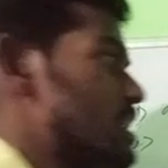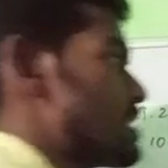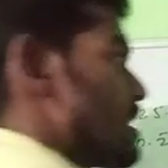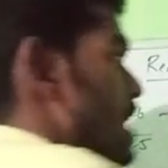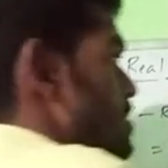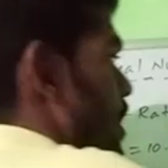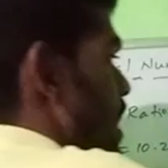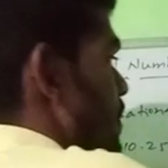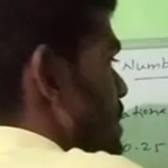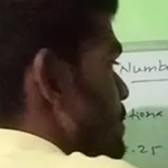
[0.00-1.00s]
These also
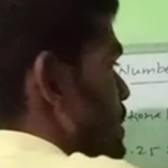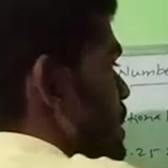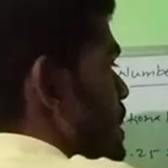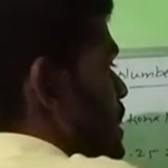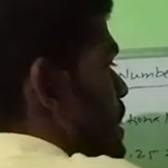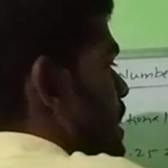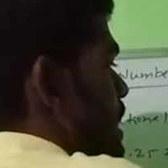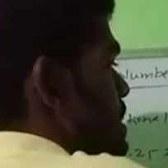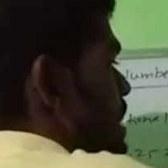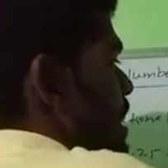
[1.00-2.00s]
always be
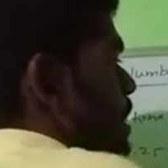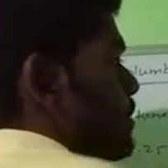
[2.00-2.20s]
rational